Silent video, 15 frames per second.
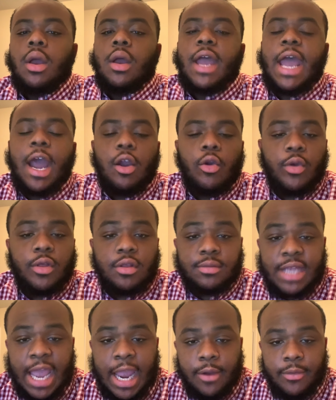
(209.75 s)
Algorithm
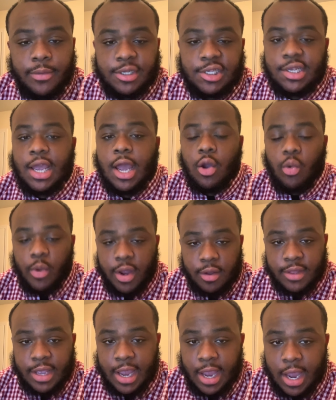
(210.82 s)
accuracy, how well
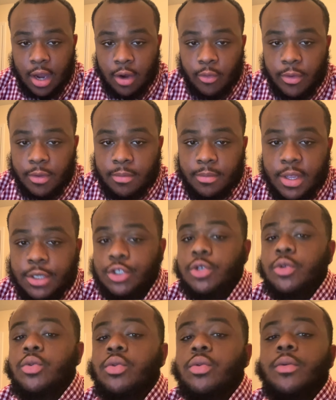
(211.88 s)
that algorithm that
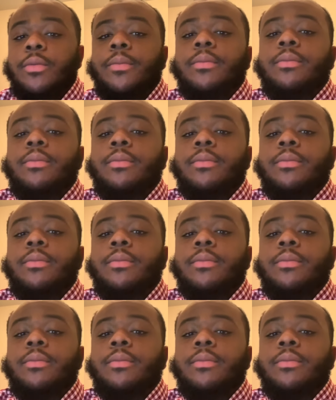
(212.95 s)
you